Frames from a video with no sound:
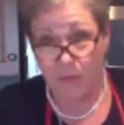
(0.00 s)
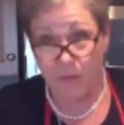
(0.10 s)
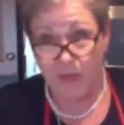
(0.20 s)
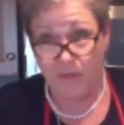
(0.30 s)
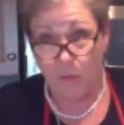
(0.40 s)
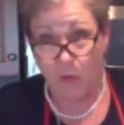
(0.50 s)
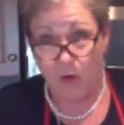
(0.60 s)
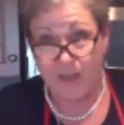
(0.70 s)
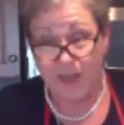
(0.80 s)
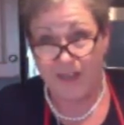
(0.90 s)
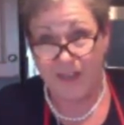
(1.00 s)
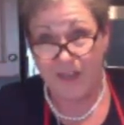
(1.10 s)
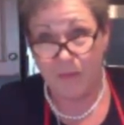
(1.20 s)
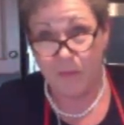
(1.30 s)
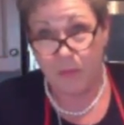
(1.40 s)
be even more decadent
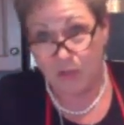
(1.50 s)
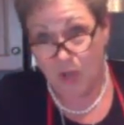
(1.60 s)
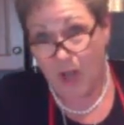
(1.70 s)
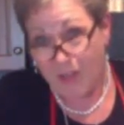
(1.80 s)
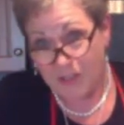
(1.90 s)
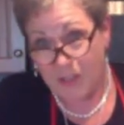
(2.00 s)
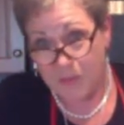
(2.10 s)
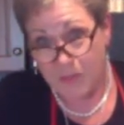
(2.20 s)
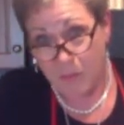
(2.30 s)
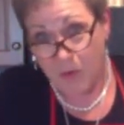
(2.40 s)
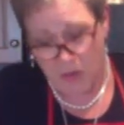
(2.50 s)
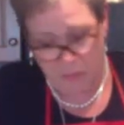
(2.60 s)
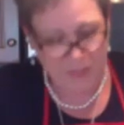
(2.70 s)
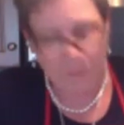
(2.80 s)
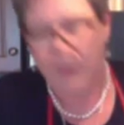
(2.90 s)
and put chocolate chips in brownie
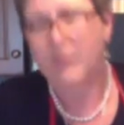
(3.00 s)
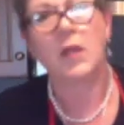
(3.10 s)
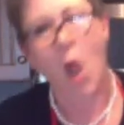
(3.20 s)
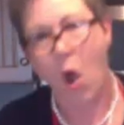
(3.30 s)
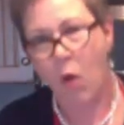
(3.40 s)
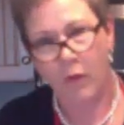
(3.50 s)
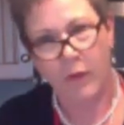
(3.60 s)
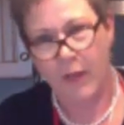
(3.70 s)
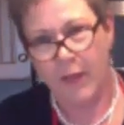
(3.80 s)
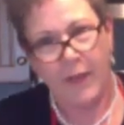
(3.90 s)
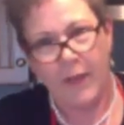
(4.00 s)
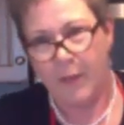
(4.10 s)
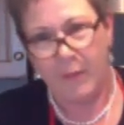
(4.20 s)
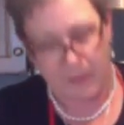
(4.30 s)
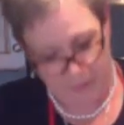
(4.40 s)
mix, but I said, no. I
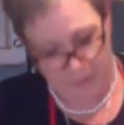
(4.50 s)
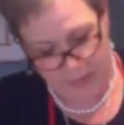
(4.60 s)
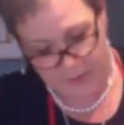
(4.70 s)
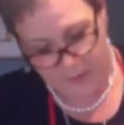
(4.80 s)
mean, as it